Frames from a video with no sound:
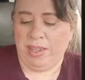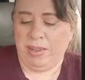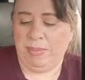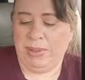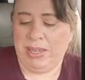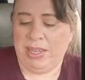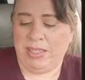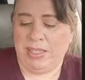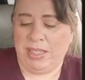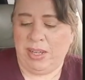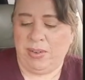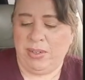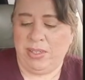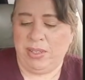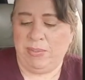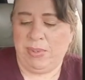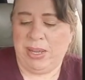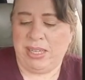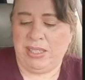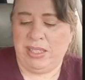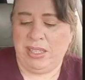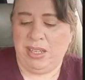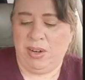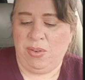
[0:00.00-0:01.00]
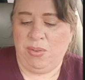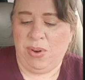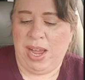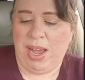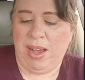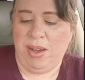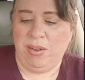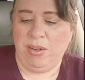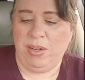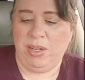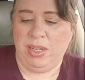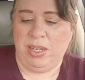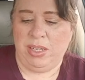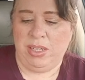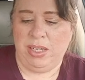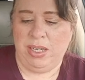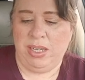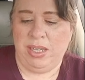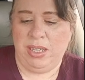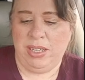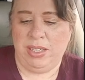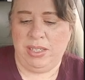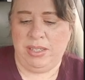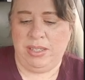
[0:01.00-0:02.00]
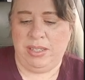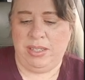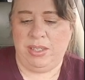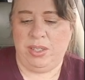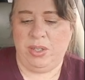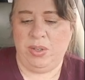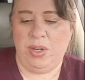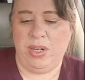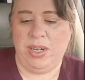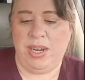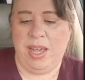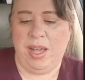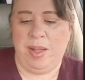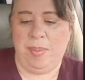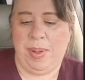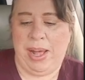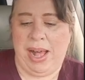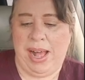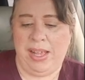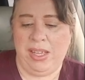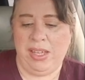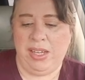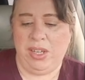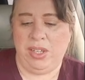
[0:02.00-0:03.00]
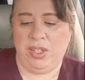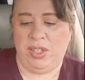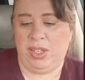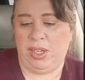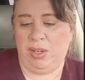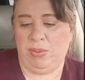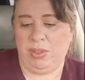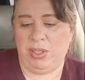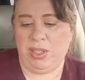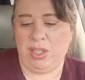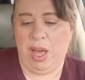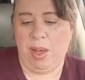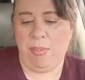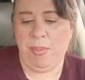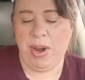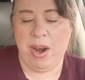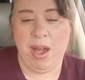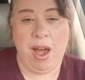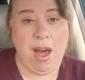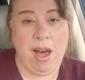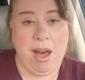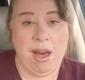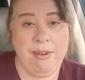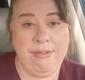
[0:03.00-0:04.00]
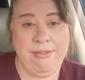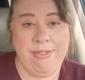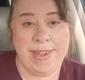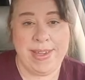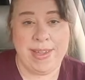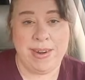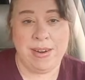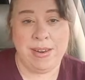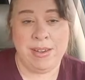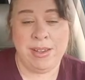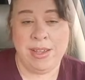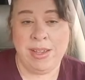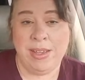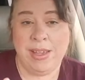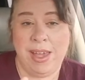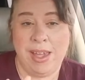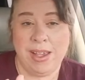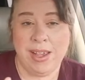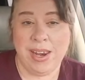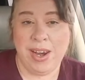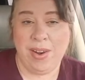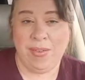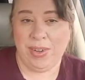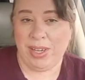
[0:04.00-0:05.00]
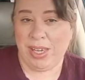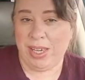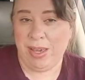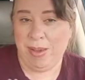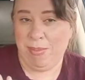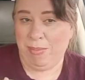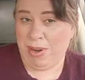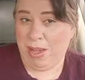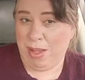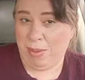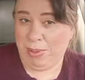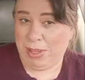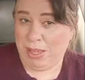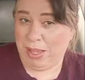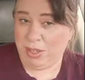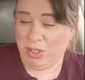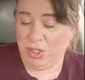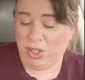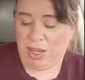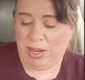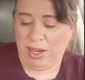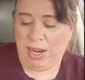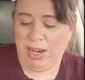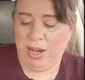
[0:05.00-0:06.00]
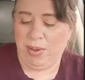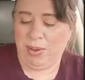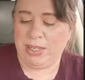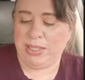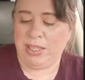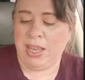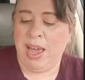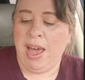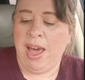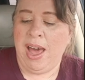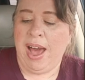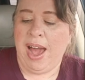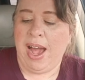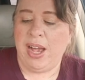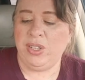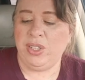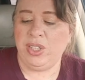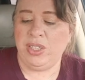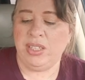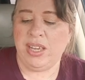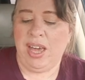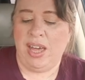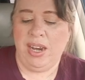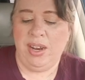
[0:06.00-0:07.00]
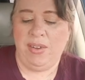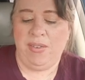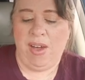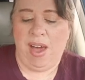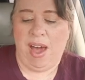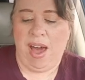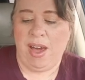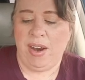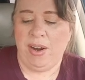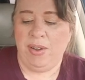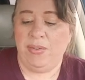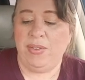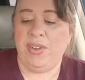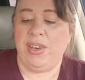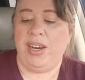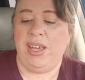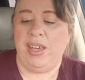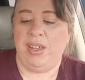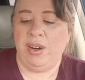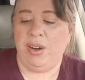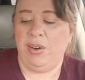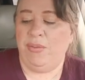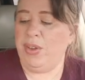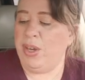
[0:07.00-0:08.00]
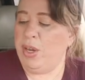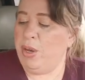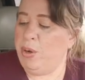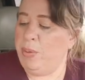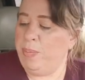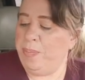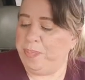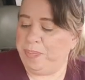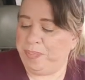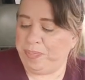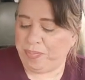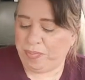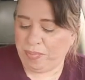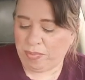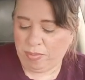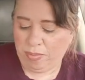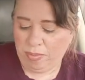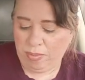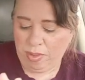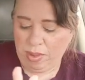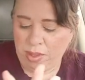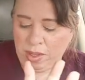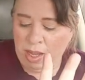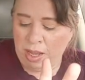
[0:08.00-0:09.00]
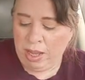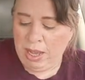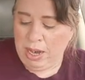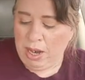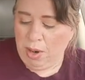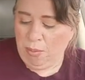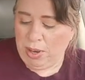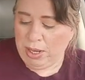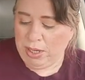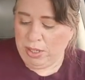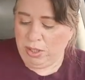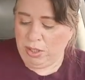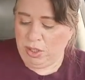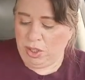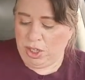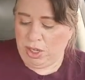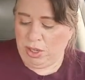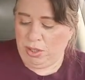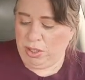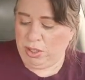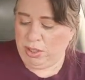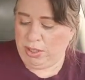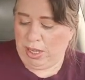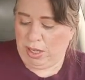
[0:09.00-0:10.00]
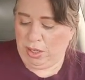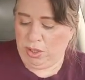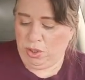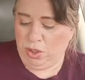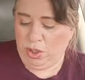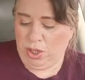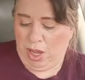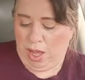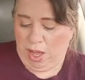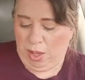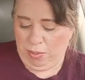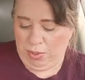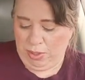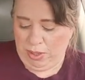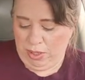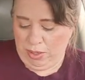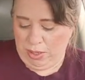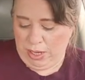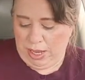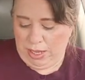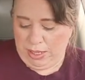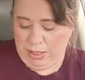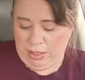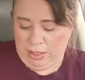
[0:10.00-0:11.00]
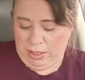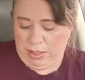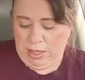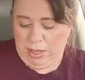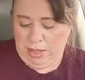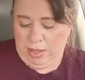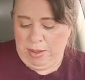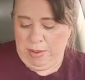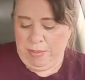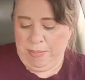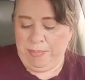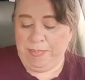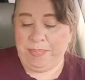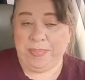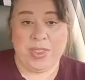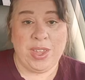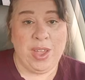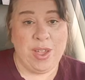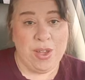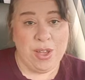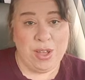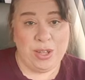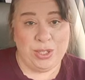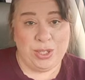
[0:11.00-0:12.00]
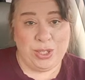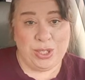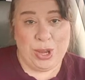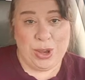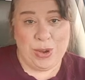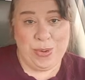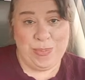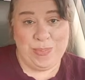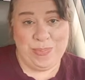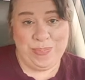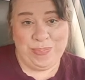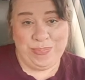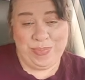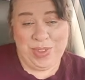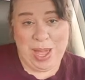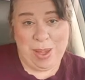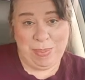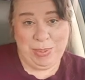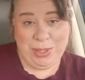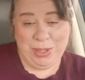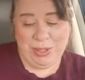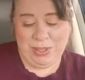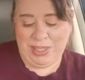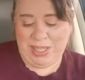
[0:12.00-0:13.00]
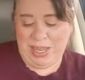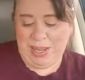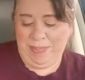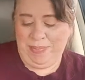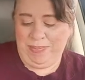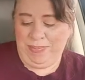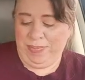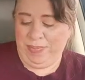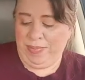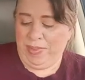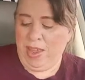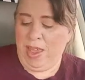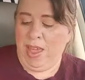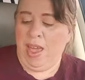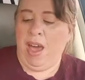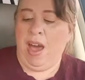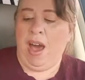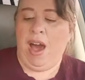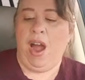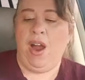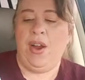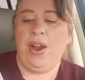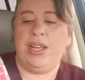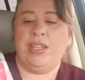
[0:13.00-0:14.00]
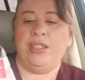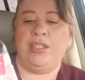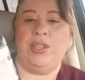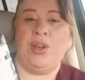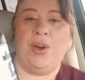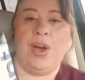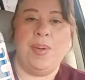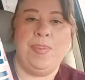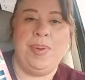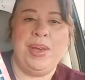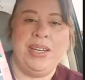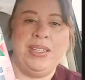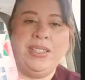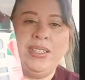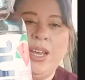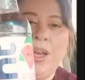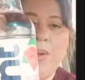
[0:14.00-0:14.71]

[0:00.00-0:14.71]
because I was messing around and doing nail polish, and it was coming off, and I can never keep nail polish on. Anyways, I just got out of an interview, and I wanted to share this Dollar Tree haul with you guys. So, happy Tuesday. All right, so I picked